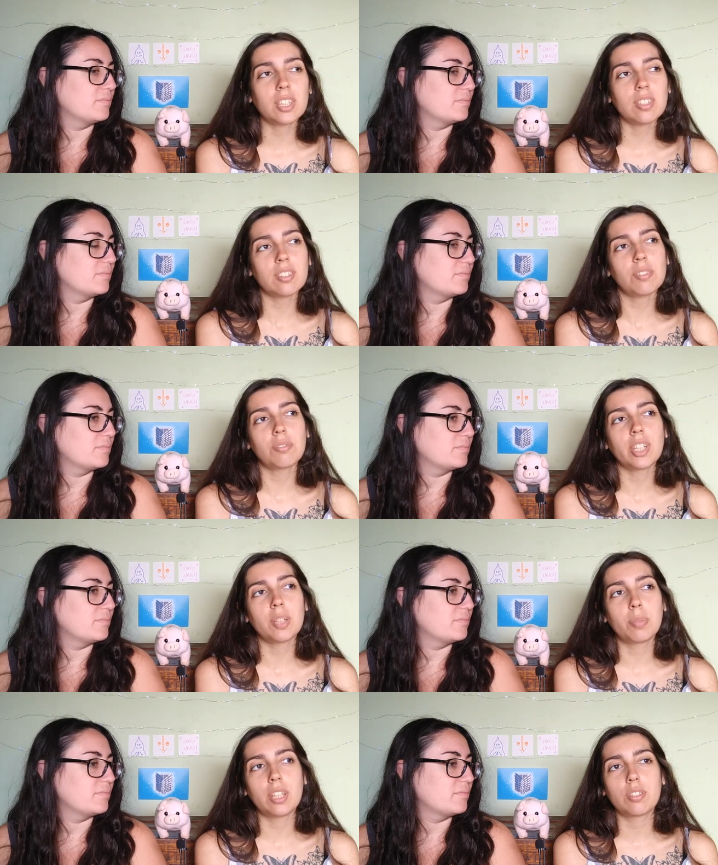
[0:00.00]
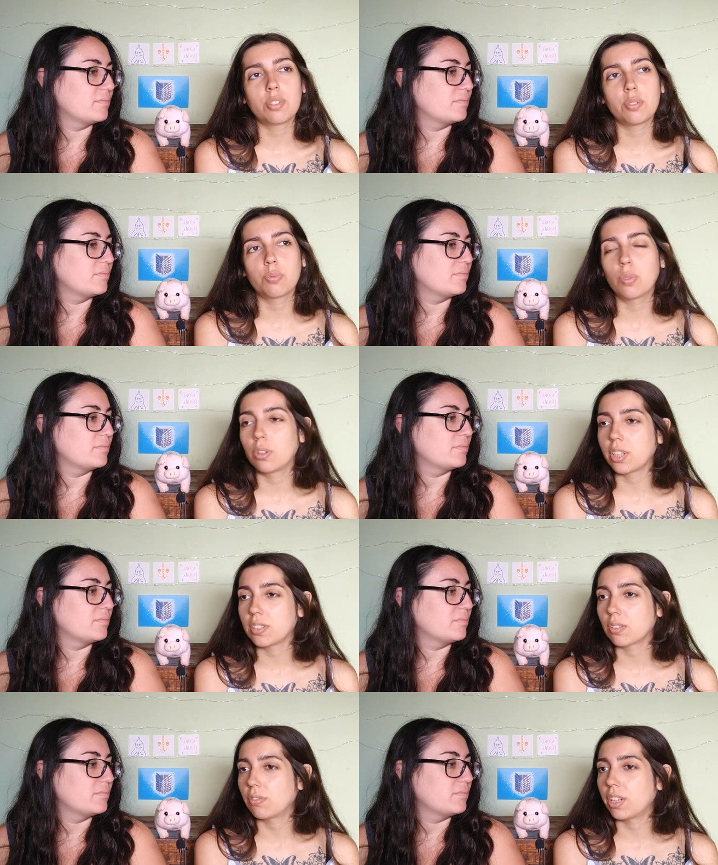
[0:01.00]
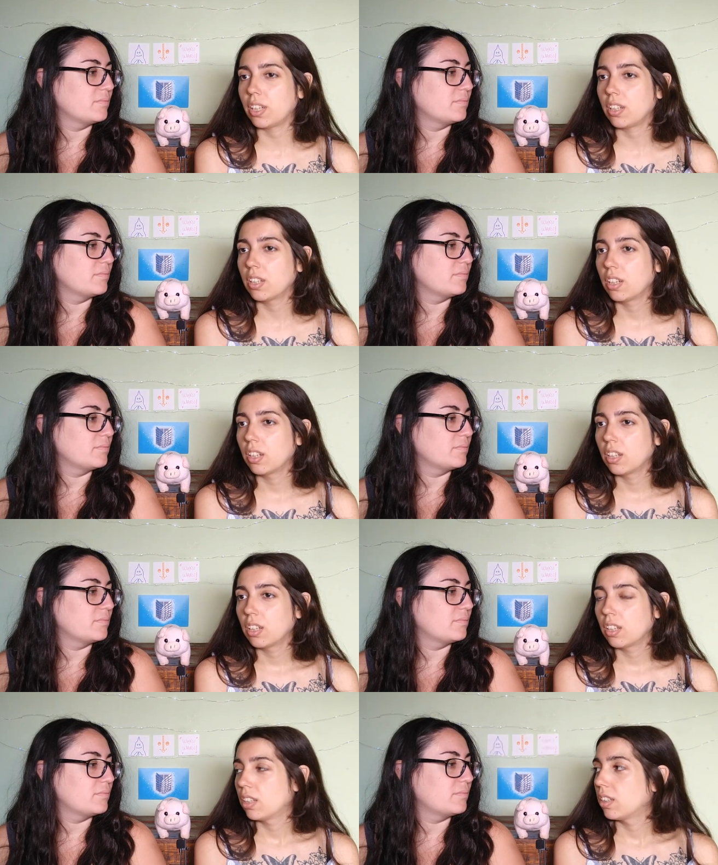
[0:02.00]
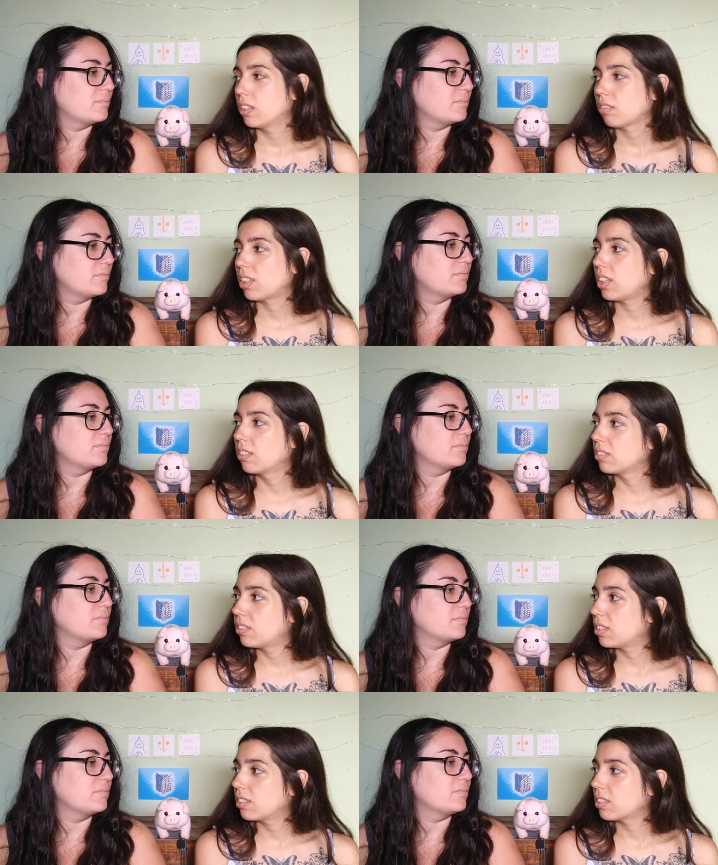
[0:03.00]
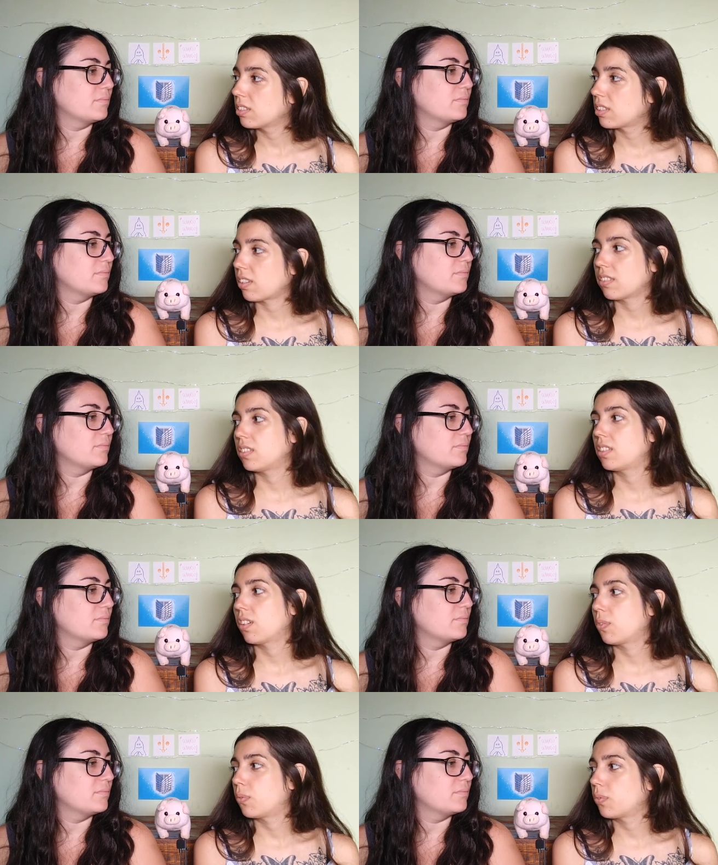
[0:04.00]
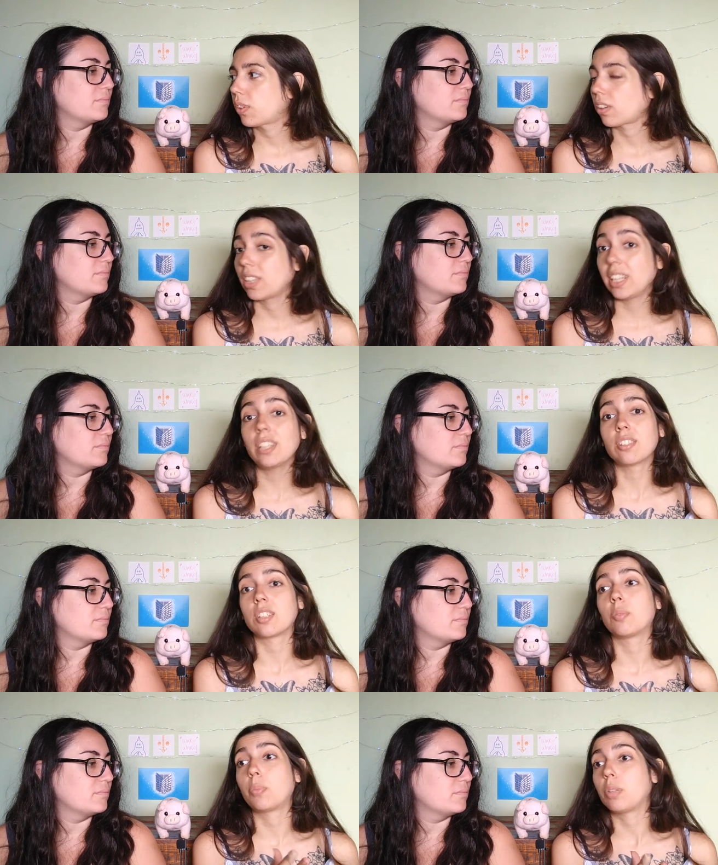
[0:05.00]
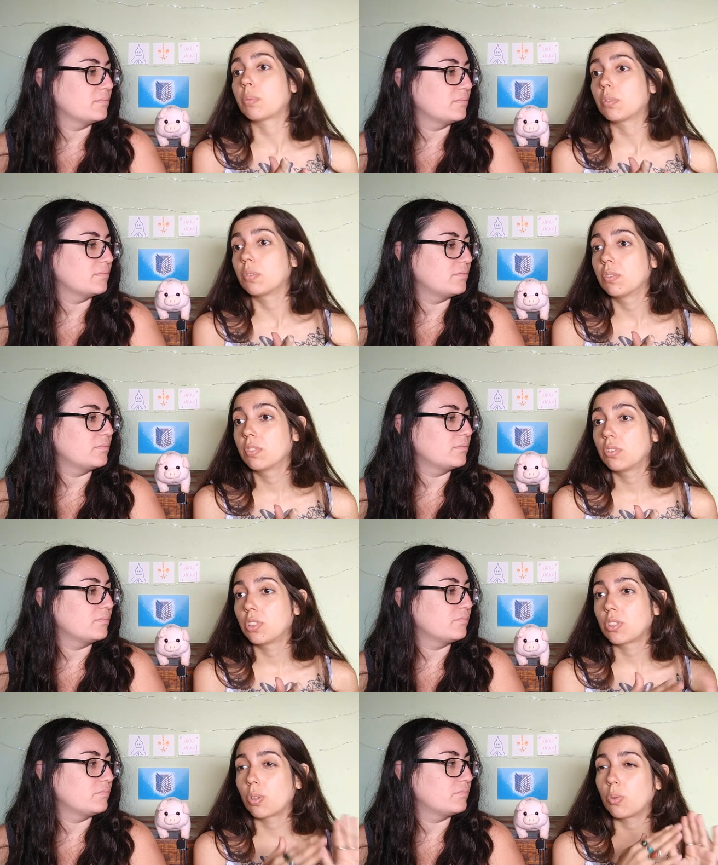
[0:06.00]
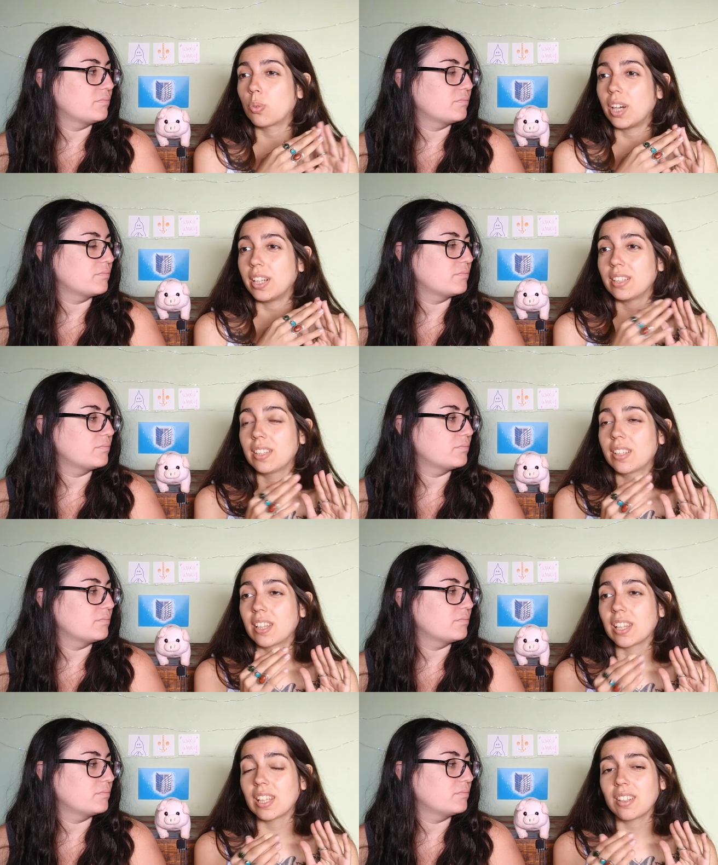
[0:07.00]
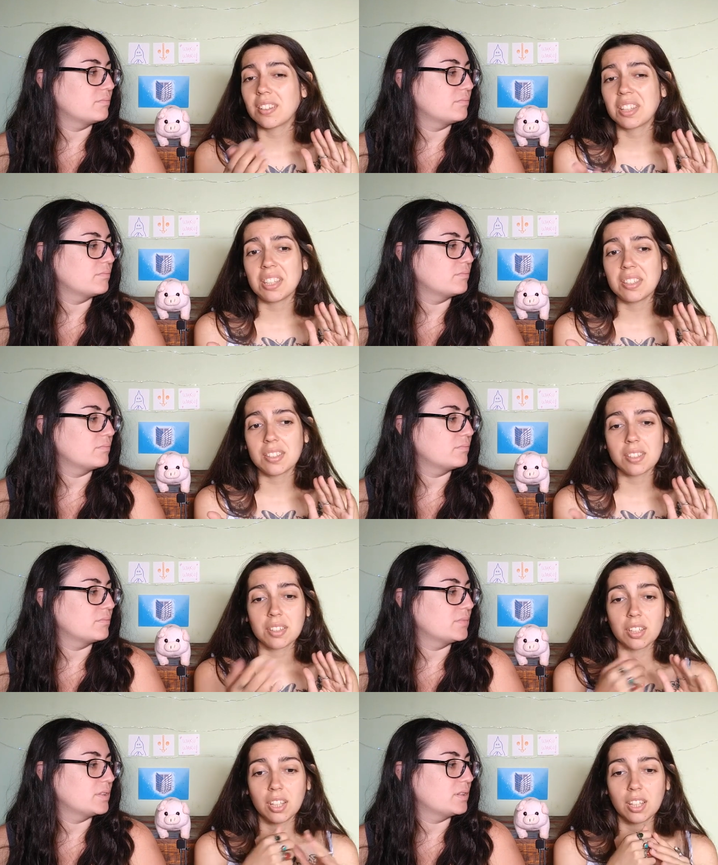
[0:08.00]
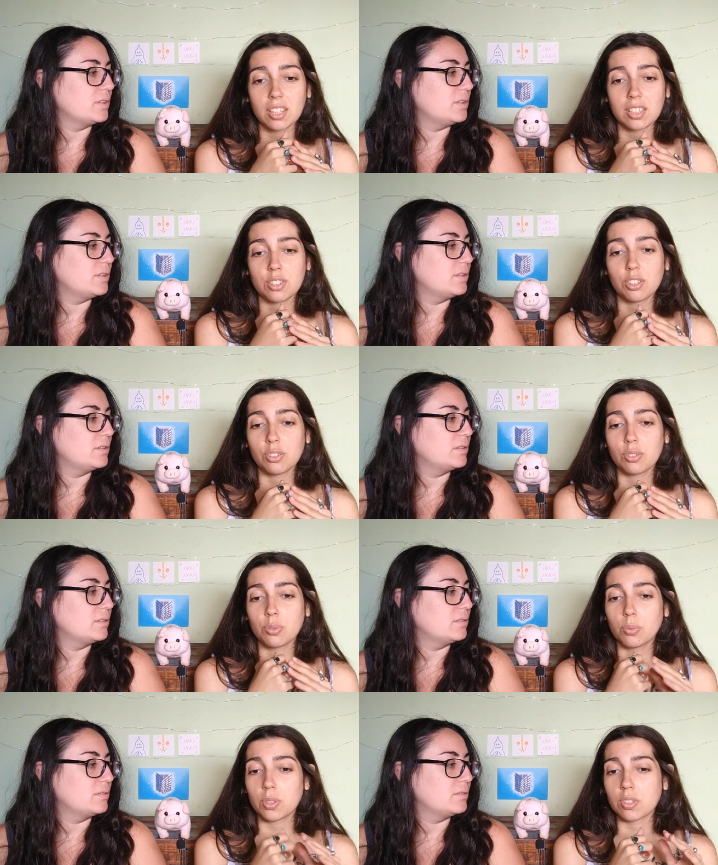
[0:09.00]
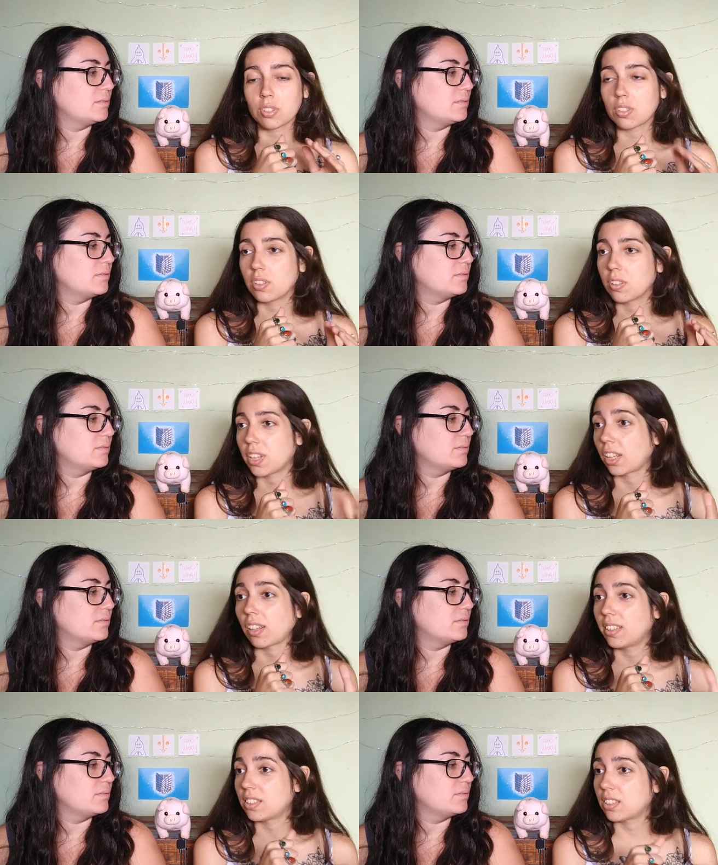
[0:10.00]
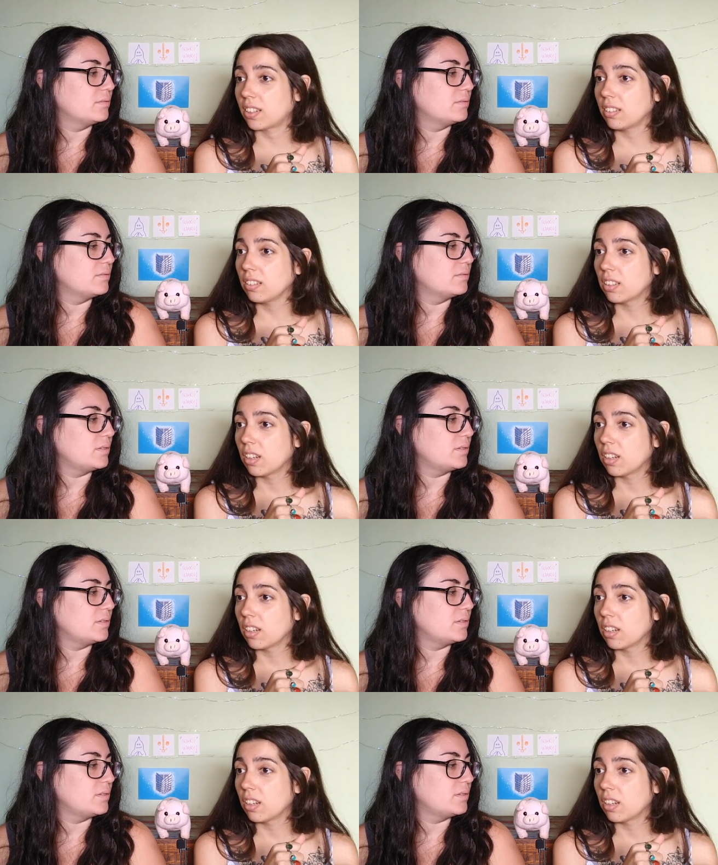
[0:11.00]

Speaker 1: He's already been to war. He's already killed tons of innocent people. So I think this is not the worst thing he's done.